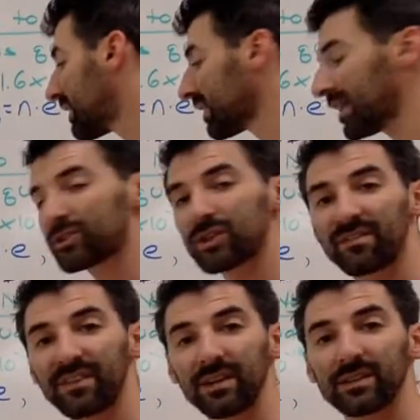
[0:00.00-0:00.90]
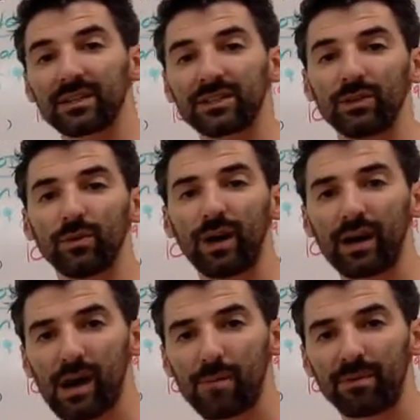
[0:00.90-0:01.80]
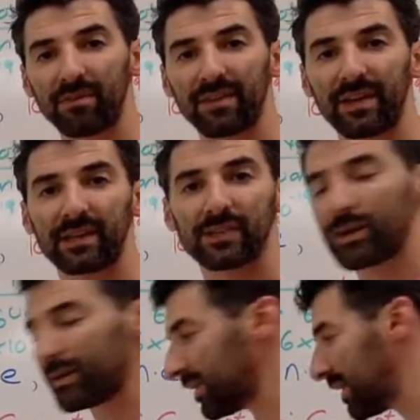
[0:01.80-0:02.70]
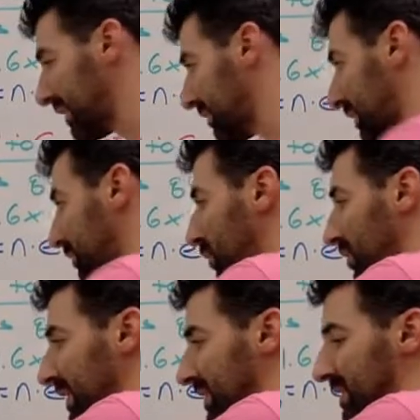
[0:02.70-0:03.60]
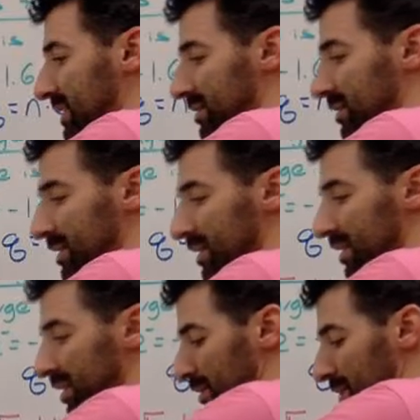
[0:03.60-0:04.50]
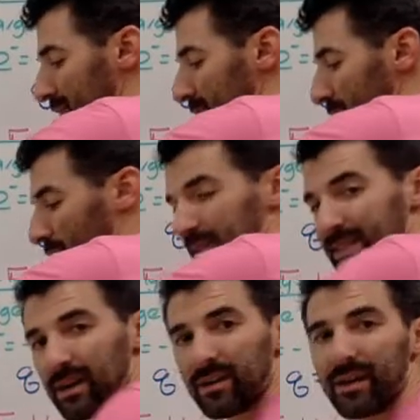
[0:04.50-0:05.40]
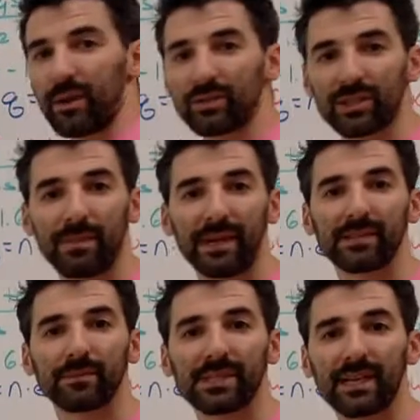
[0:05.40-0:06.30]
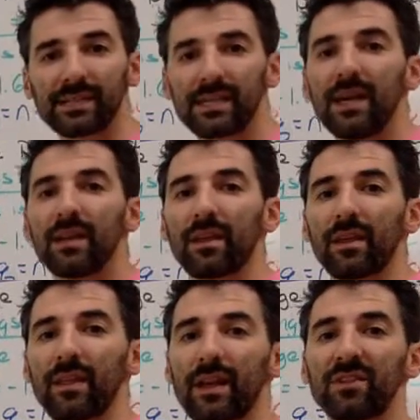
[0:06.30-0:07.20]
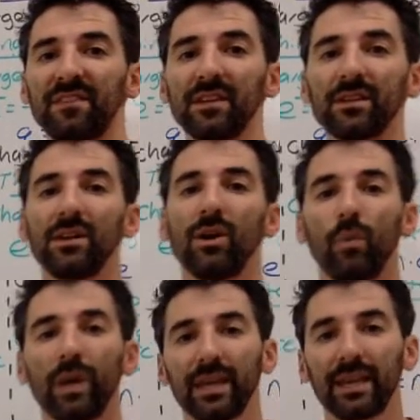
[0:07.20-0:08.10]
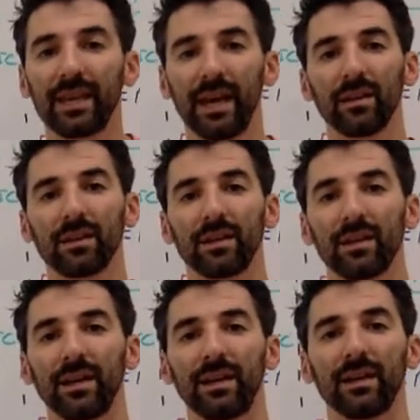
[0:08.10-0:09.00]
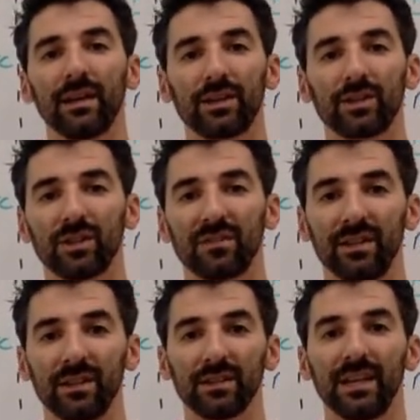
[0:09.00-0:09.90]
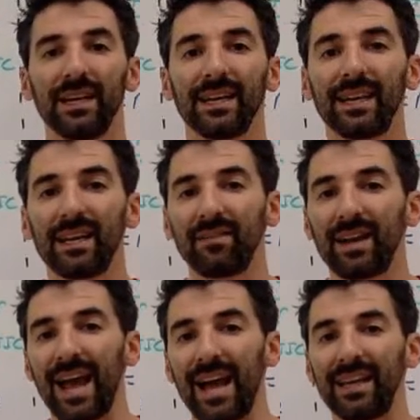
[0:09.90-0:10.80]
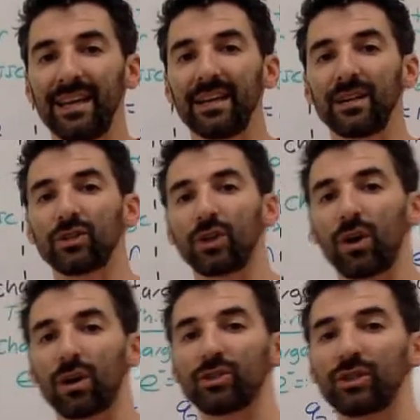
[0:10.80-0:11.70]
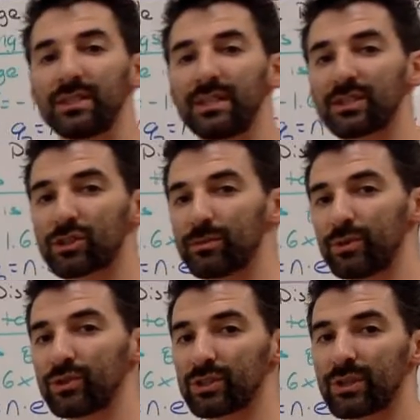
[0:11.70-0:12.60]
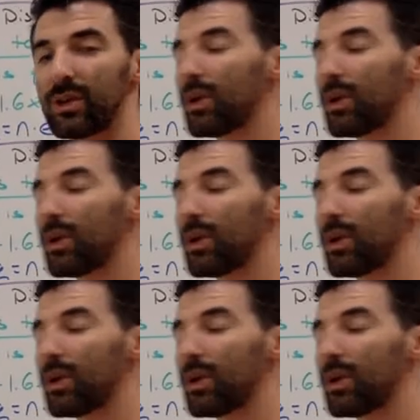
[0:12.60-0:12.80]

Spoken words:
the electric field can do a couple of things. Well, let me move this more center. That would just make some sense. The electric field, we can calculate an electric field given any charge distribution.